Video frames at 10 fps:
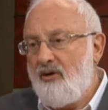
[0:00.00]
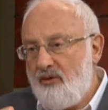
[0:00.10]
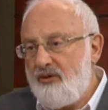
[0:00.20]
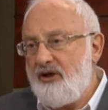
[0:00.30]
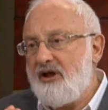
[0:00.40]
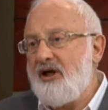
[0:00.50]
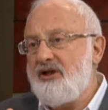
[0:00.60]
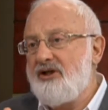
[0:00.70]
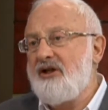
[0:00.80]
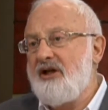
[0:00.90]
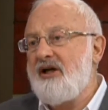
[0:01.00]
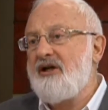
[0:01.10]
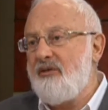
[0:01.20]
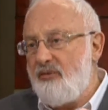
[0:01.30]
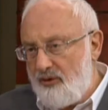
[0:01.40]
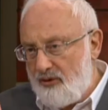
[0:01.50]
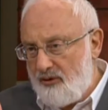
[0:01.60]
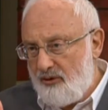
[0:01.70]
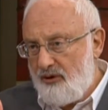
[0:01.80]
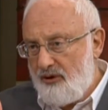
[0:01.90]
And then this common
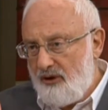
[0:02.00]
area